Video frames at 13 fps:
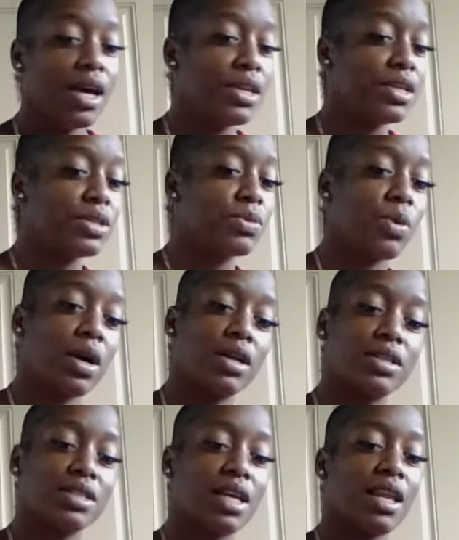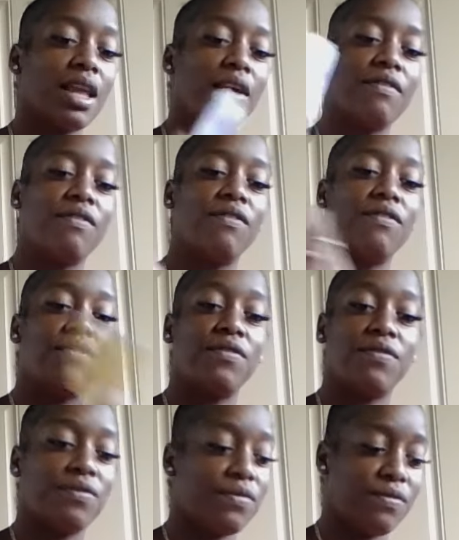This water sign, like,
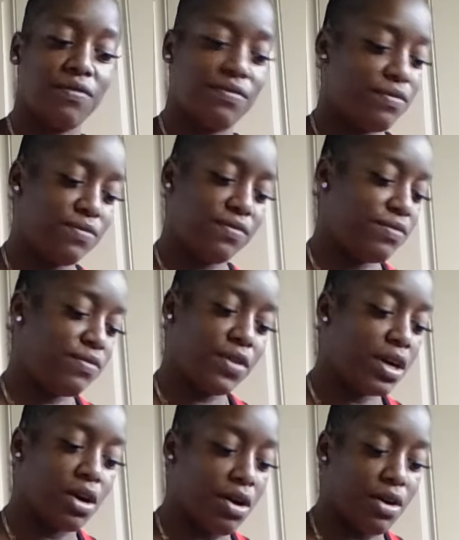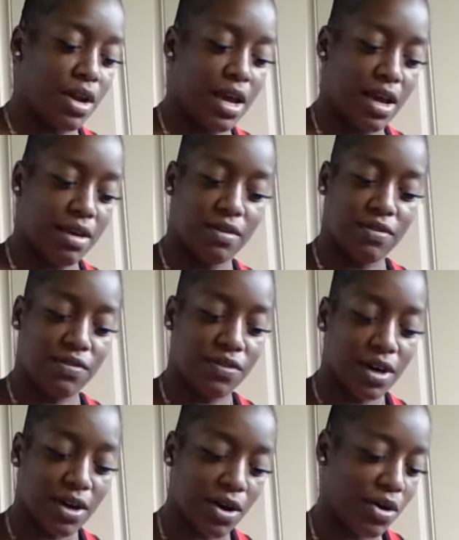fuck all that.
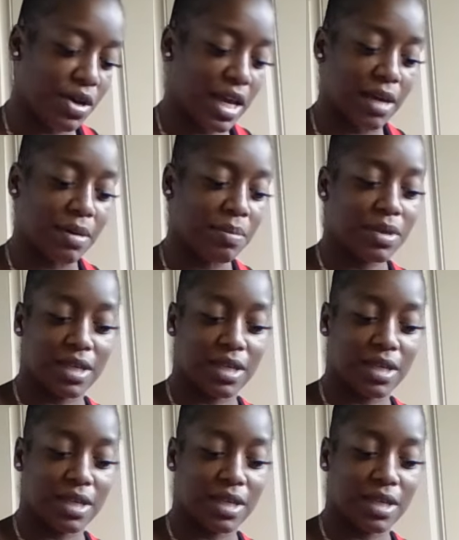Fuck all that.